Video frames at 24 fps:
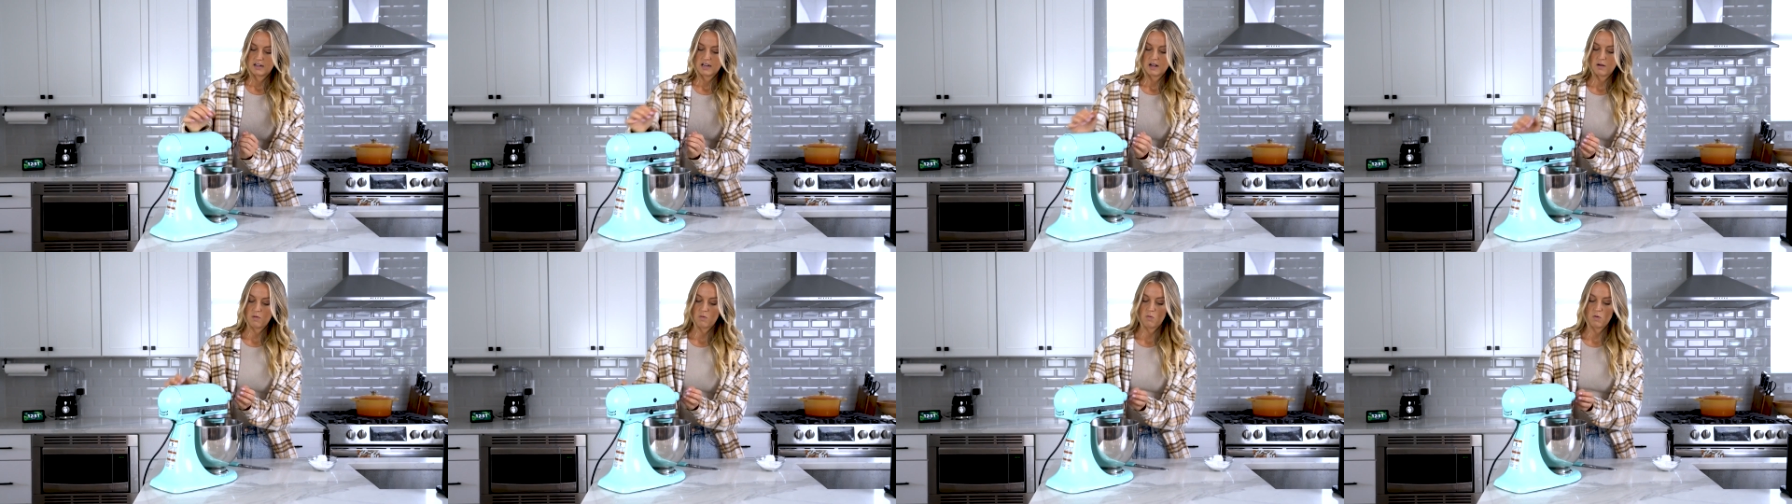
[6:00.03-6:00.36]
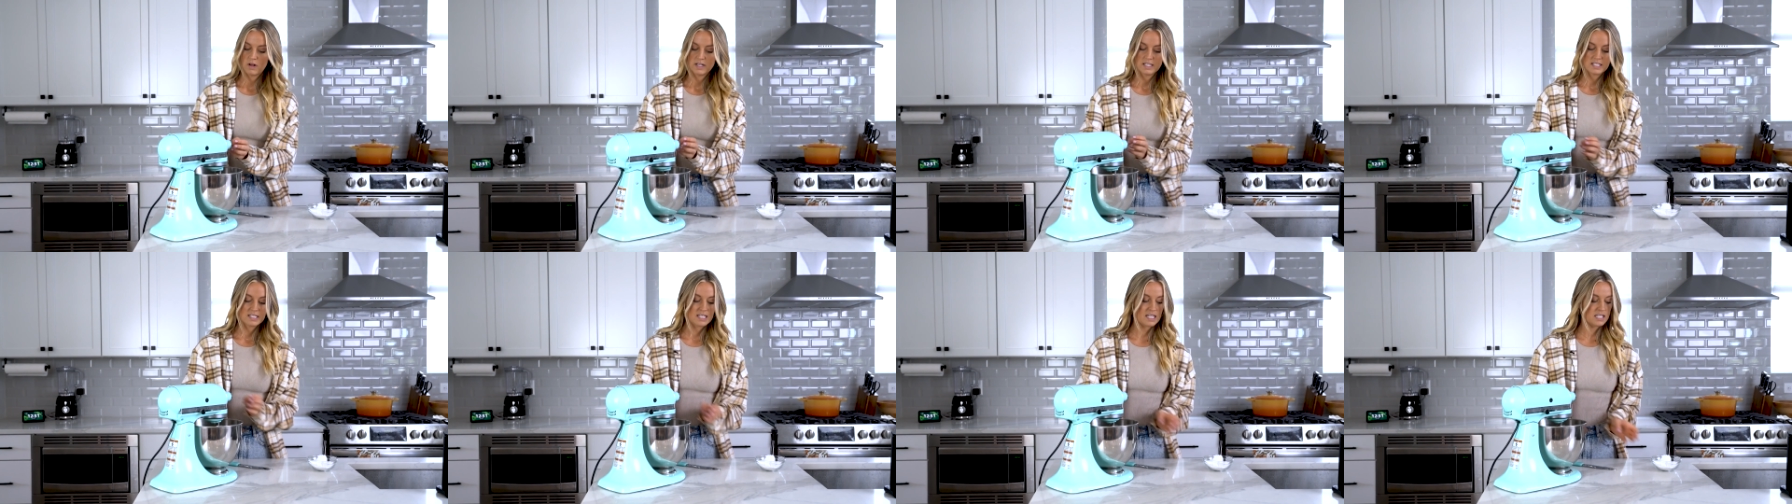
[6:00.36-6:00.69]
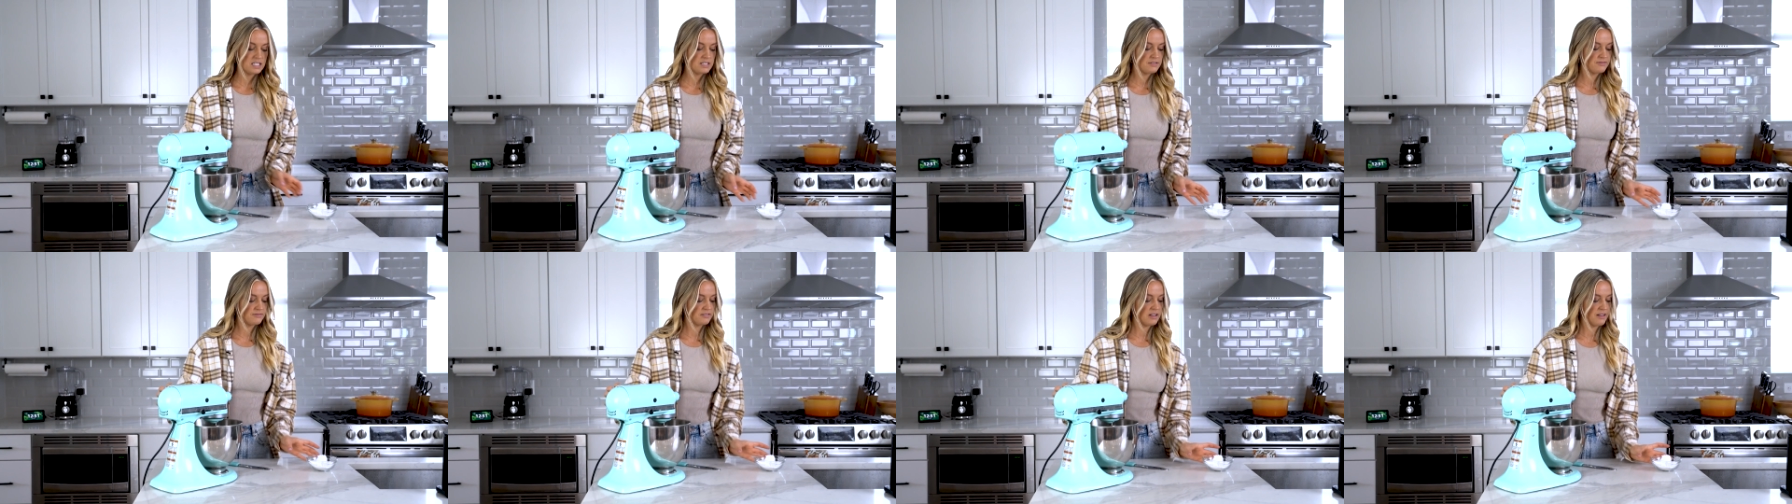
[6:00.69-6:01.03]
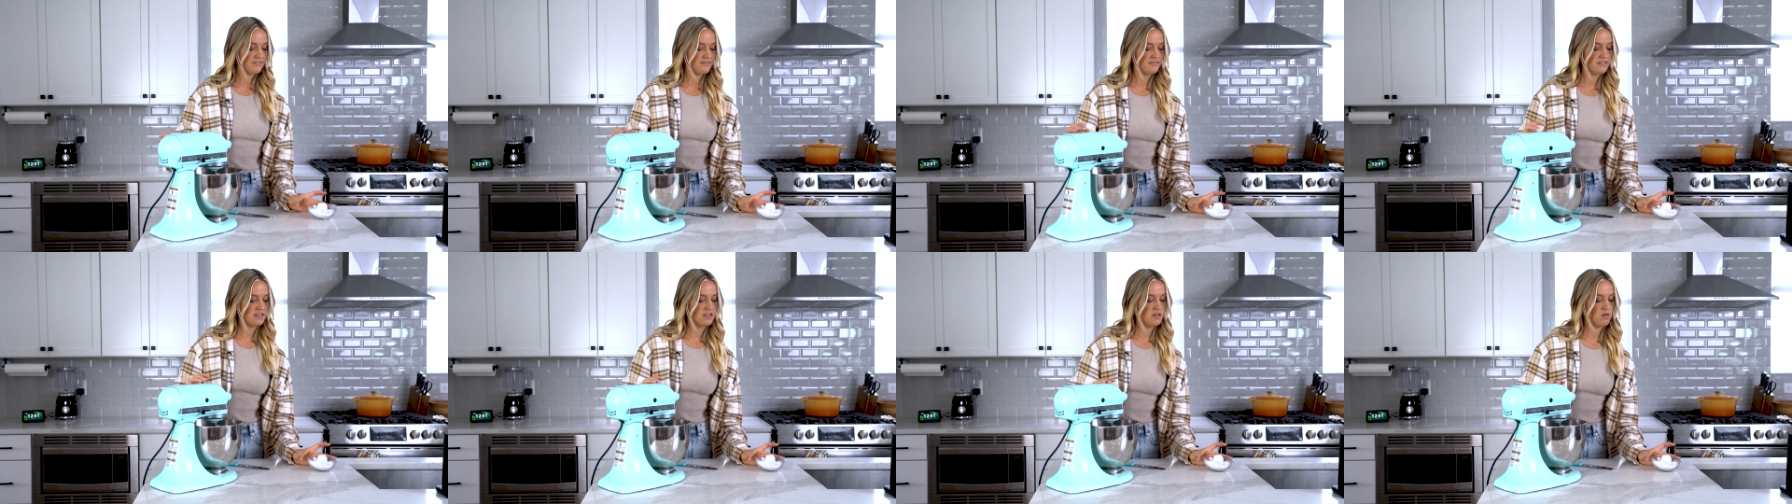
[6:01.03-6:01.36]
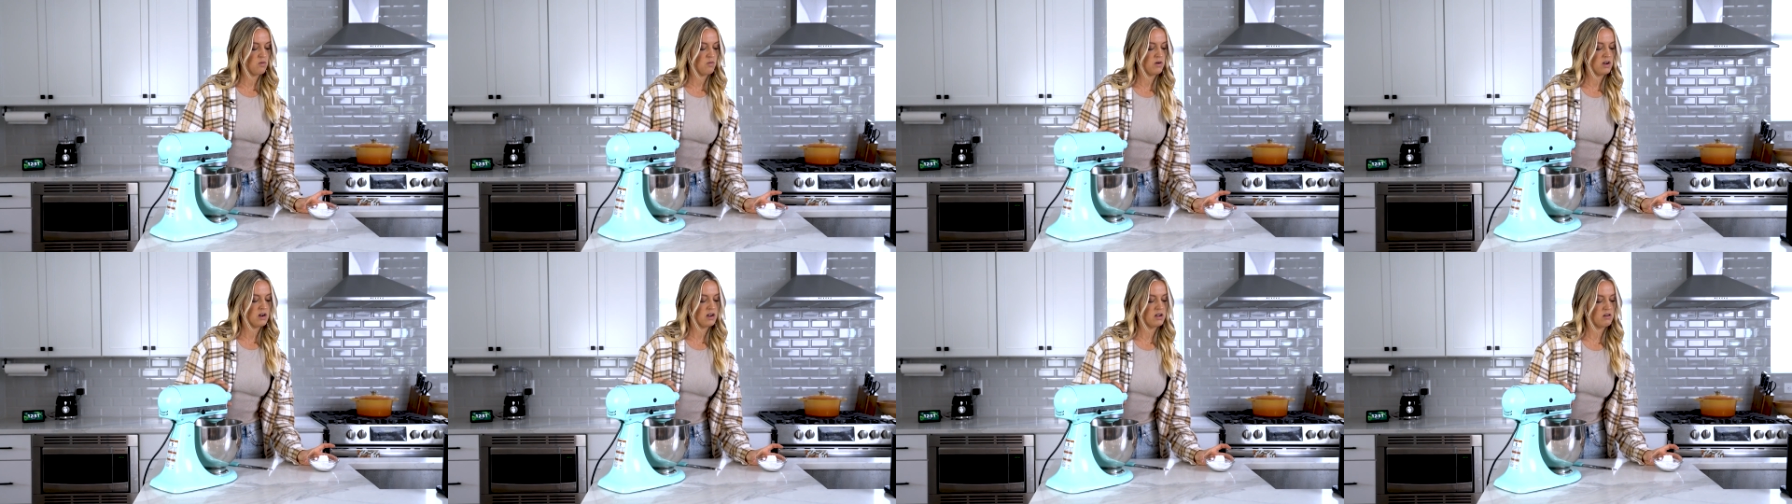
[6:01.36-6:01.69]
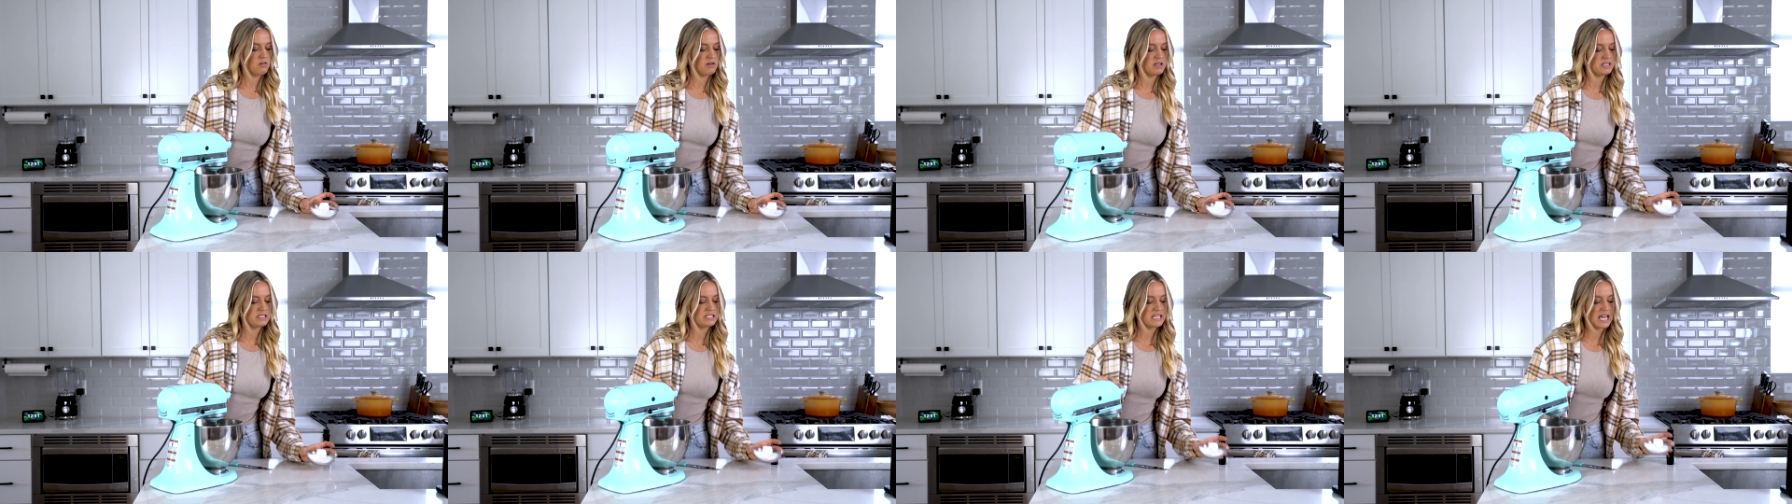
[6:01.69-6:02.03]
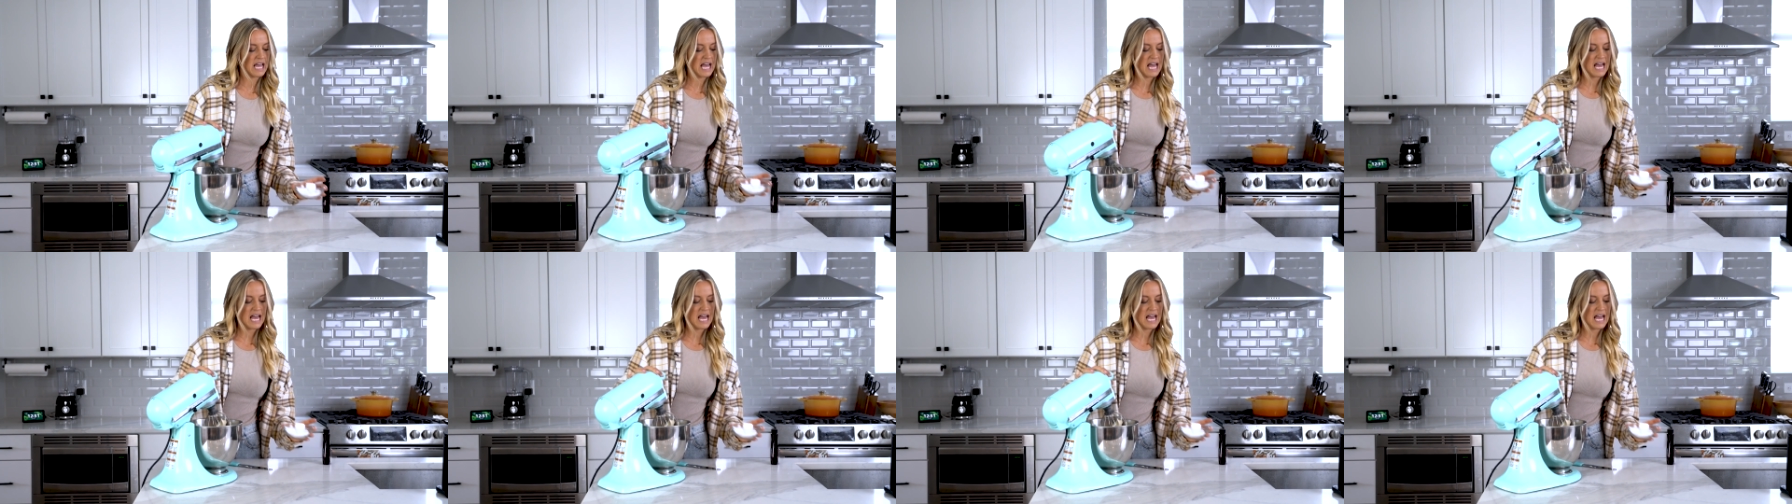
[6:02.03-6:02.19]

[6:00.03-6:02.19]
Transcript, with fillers: Now once that's fluffy, we're going to